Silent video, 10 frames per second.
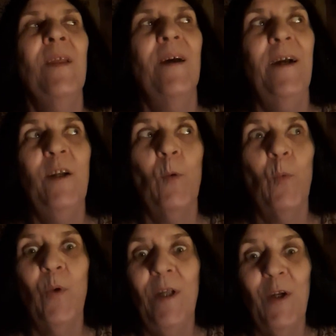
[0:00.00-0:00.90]
I had a
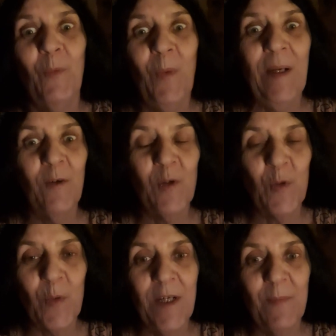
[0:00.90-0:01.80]
really weird
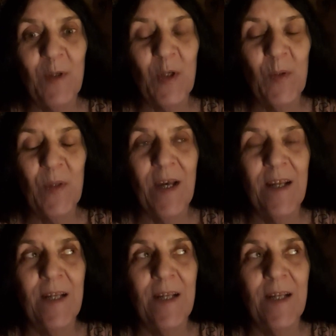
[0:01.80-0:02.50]
dream too that